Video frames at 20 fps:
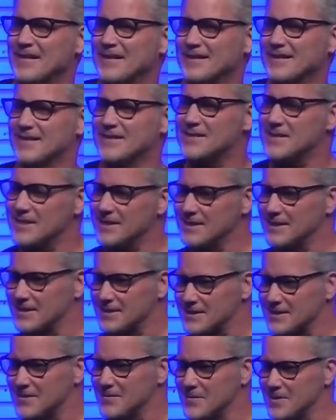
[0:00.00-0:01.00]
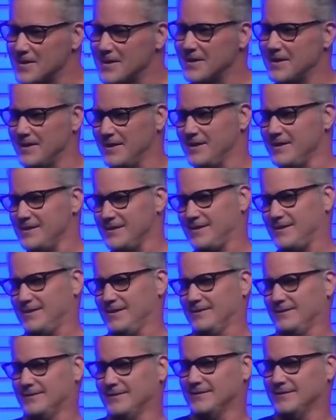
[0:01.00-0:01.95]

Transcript: You see, you see what it is?